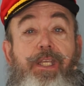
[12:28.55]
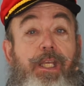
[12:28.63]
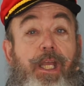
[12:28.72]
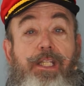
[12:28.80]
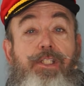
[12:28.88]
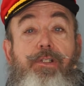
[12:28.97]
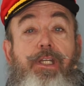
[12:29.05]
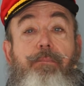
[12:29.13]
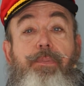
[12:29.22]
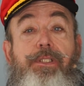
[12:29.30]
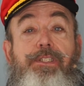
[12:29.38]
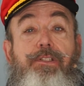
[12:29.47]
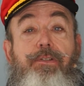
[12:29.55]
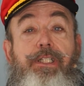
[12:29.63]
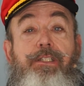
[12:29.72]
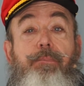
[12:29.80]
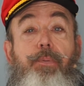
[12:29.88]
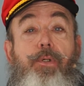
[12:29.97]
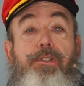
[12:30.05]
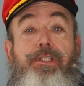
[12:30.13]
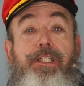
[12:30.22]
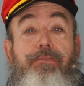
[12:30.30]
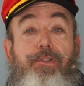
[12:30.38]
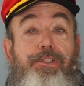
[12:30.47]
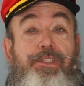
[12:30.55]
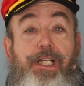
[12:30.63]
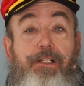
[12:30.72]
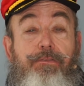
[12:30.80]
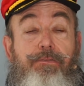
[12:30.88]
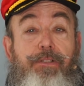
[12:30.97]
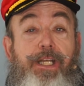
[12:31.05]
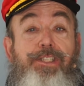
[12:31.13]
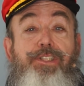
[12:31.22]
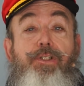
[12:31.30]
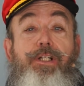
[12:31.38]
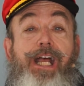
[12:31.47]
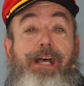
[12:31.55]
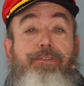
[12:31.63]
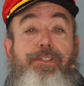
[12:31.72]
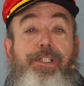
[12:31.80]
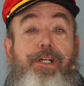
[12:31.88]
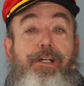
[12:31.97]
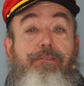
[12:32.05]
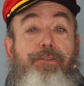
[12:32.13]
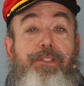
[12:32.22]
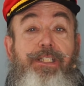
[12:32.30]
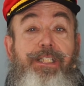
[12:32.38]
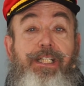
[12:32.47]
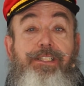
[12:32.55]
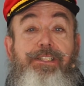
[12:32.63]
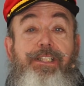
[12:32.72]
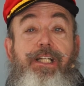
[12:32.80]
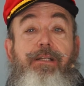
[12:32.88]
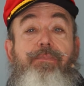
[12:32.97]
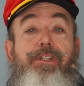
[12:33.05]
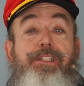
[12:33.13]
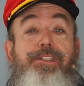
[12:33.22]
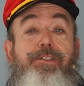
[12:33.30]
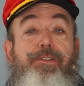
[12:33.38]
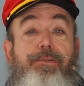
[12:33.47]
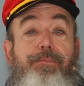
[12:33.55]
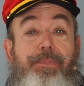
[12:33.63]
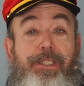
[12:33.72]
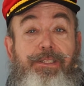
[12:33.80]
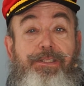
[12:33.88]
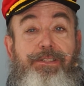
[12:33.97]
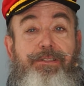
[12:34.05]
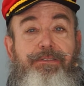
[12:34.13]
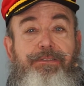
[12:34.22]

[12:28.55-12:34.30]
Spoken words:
And you can print screen the portrait of yourself as your avatar for the next time this group meets.